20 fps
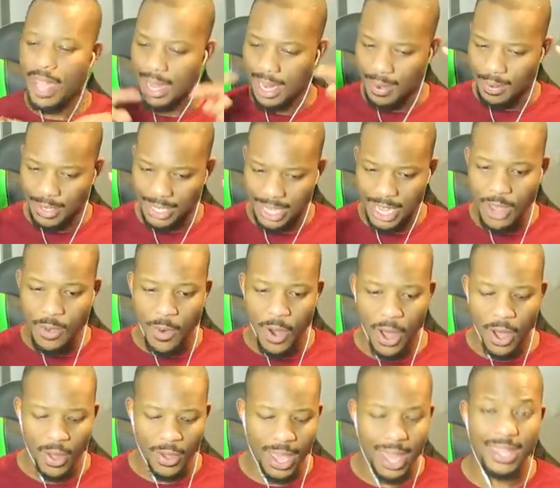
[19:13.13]
And I will see you
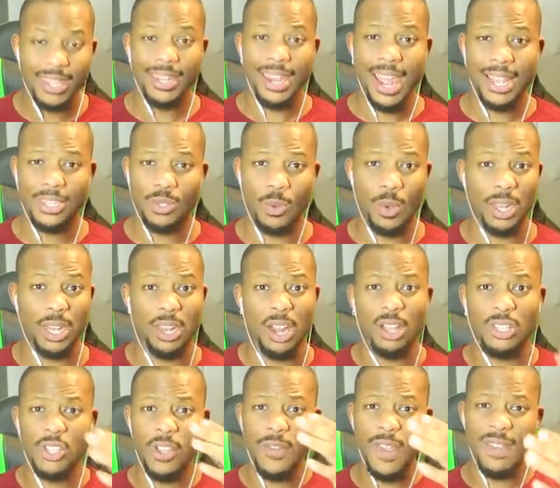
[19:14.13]
all in the next one. And
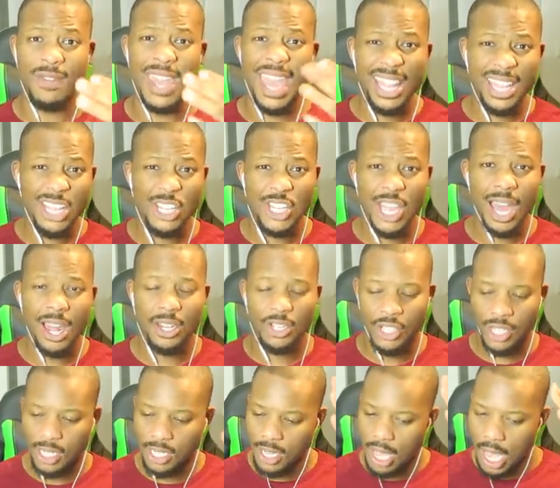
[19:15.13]
also, if you have any
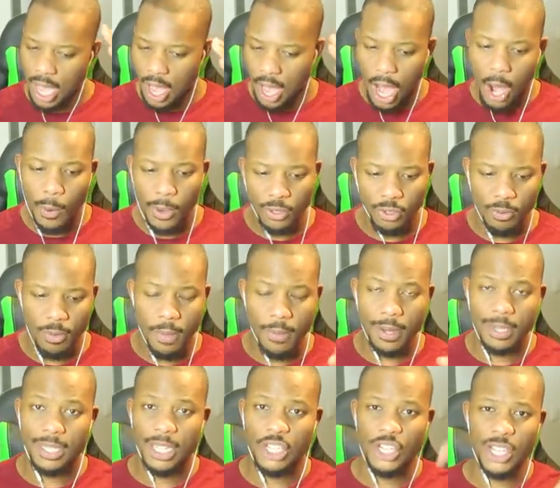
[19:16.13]
challenges, always
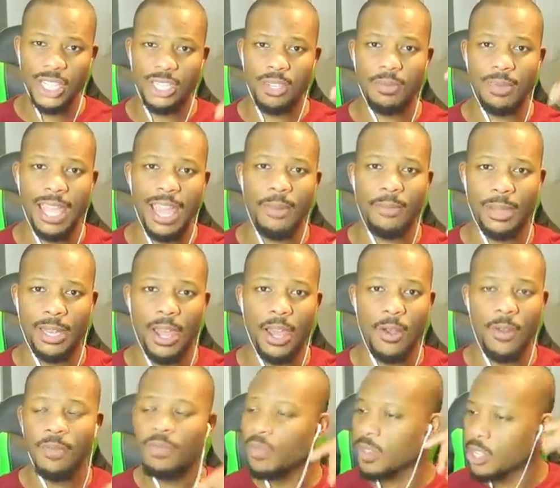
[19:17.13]
remember to suggest them down
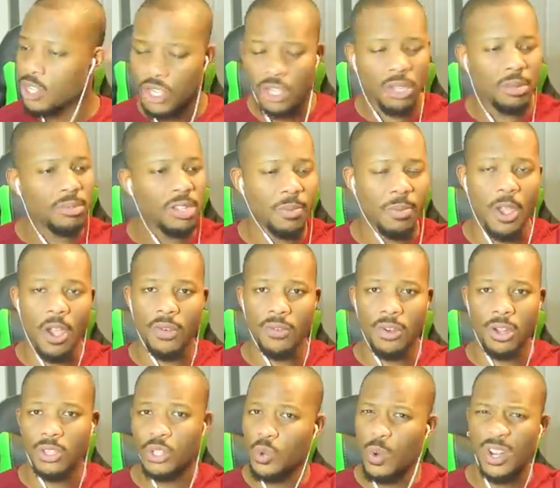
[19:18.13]
below. Shoot them to me
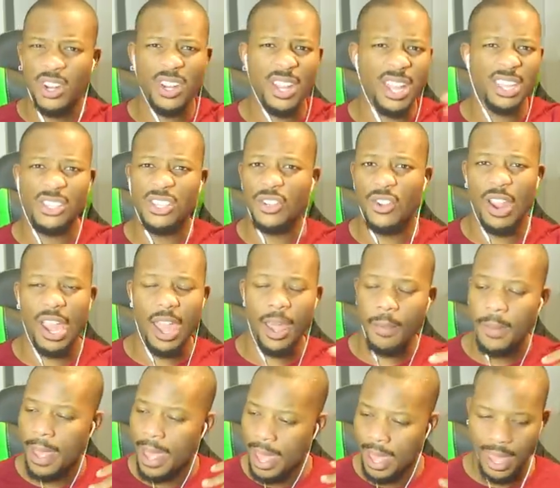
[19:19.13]
over on Twitter,
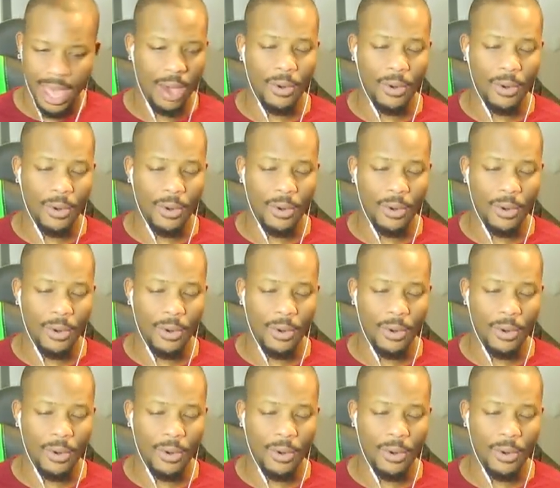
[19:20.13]
Instagram.